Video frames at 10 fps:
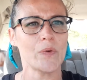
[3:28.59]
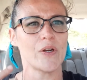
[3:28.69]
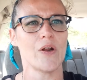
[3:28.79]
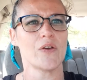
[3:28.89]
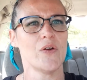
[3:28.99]

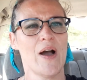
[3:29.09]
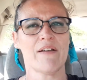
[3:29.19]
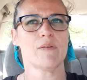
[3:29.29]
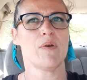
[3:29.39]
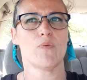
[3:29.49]
You know, you don't
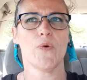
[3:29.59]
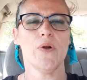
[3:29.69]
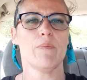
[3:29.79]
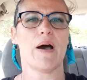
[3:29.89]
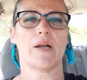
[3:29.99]
have to be rude
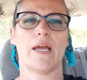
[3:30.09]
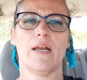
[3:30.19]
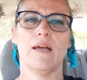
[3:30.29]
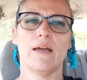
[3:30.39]
about it."